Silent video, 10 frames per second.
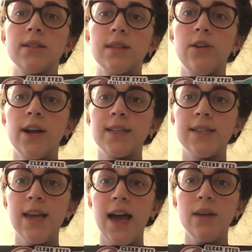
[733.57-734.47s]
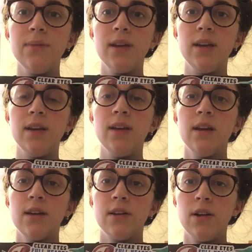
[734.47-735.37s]
Grey's Anatomy.
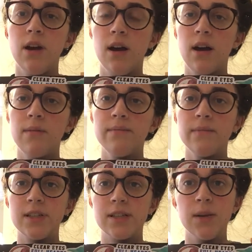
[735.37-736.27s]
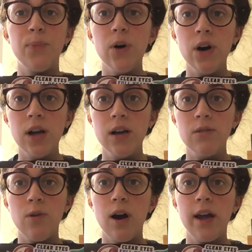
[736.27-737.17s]
This is a book
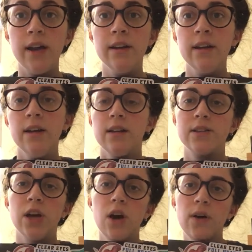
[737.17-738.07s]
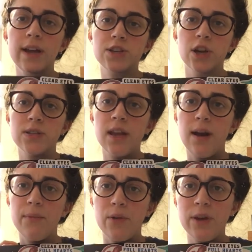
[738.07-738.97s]
one. So it shows that
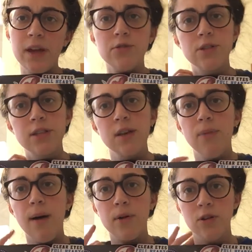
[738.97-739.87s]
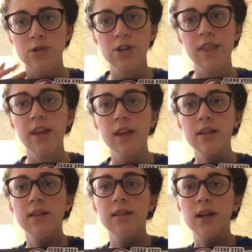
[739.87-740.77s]
I'm like really interested in pop culture, I think,
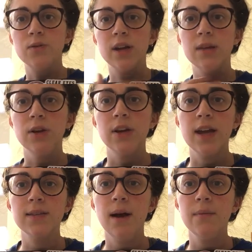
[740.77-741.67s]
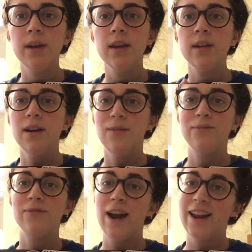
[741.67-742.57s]
and that's what it communicates about me.
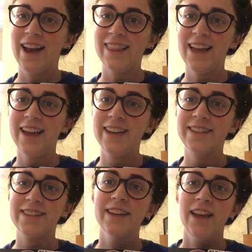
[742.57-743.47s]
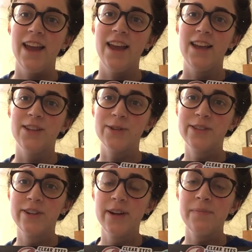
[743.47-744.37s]
Friday Night Lights and Toy
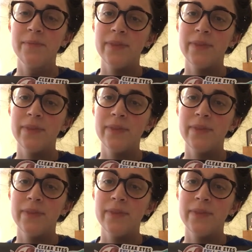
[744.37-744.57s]
Story.